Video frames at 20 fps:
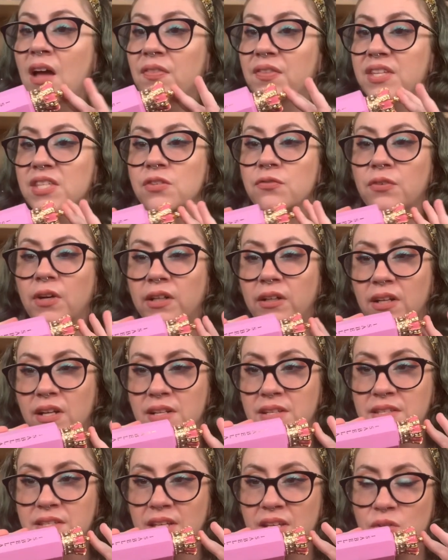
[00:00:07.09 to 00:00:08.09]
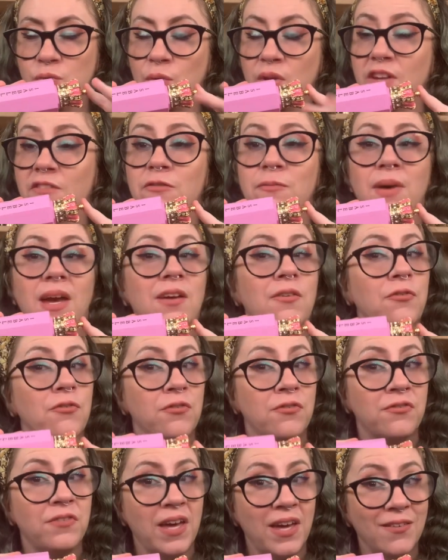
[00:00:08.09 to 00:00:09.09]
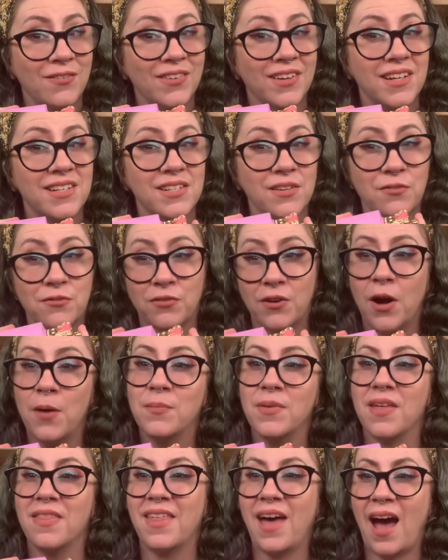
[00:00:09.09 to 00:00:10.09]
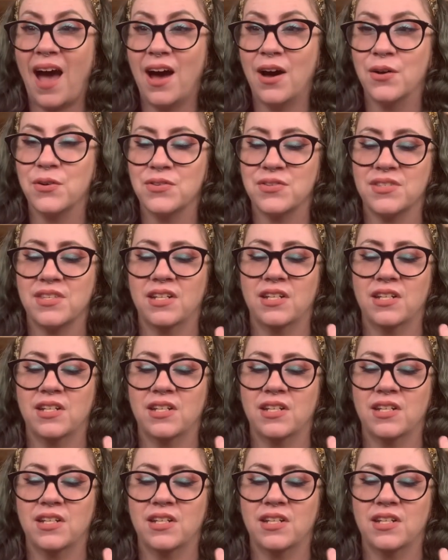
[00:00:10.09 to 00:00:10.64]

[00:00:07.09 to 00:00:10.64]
This fragrance is one of my favorite from the house,